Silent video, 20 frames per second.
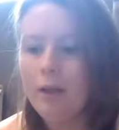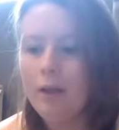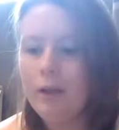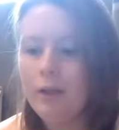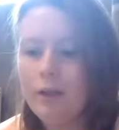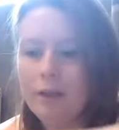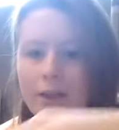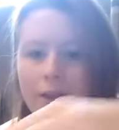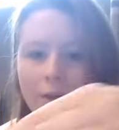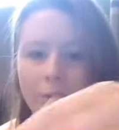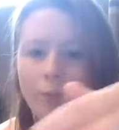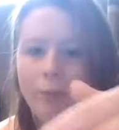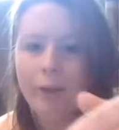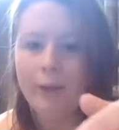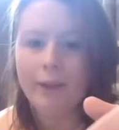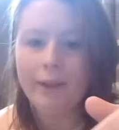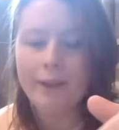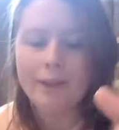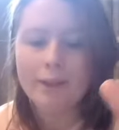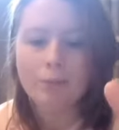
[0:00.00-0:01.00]
is somewhere
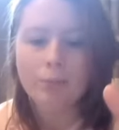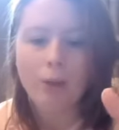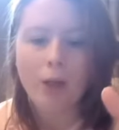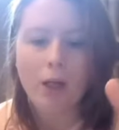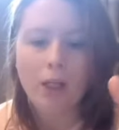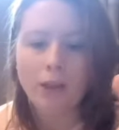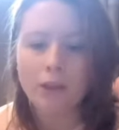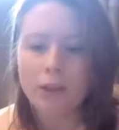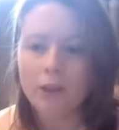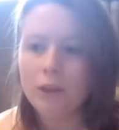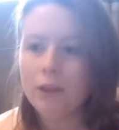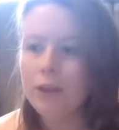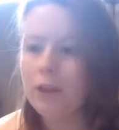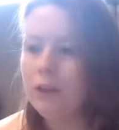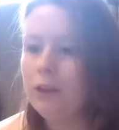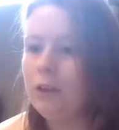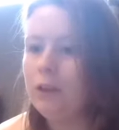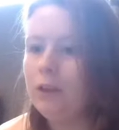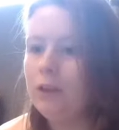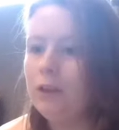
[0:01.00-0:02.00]
in this pile
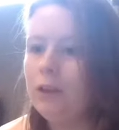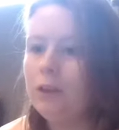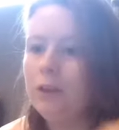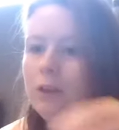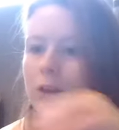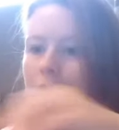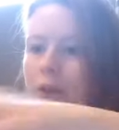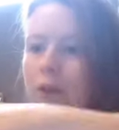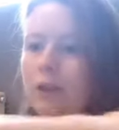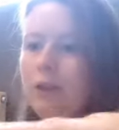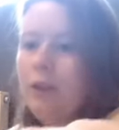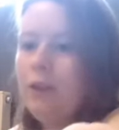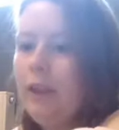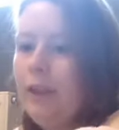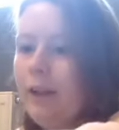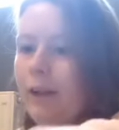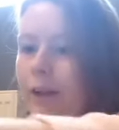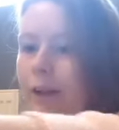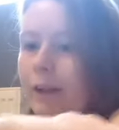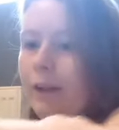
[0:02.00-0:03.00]

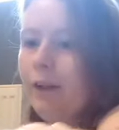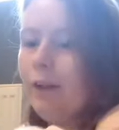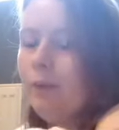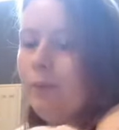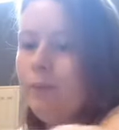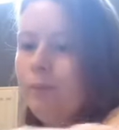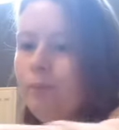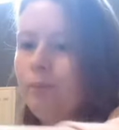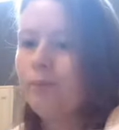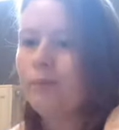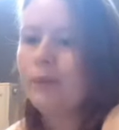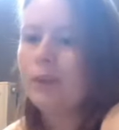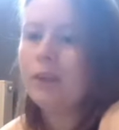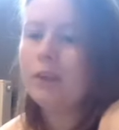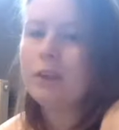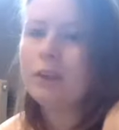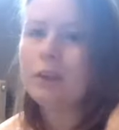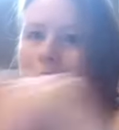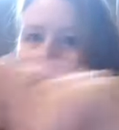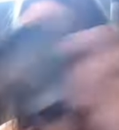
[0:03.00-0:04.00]
here.
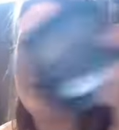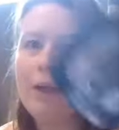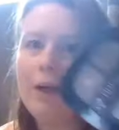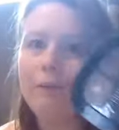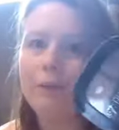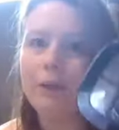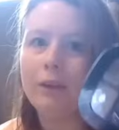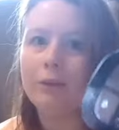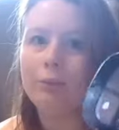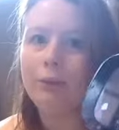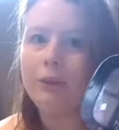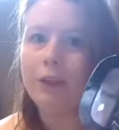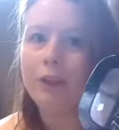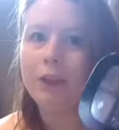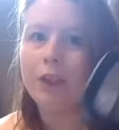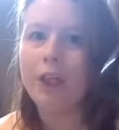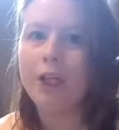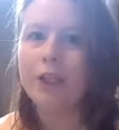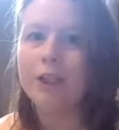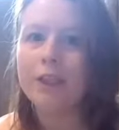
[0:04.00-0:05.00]
So that one could be
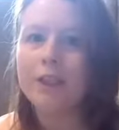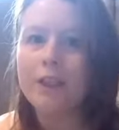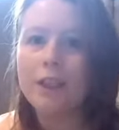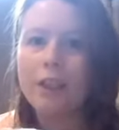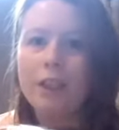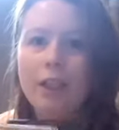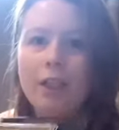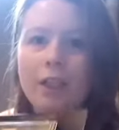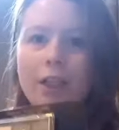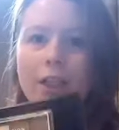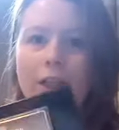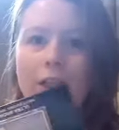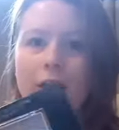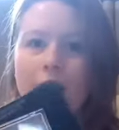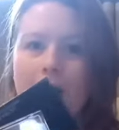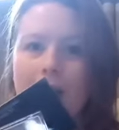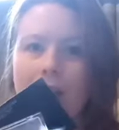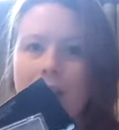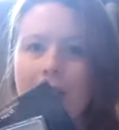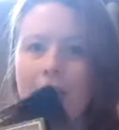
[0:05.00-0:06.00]
chucked.
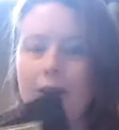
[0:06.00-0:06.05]
Keep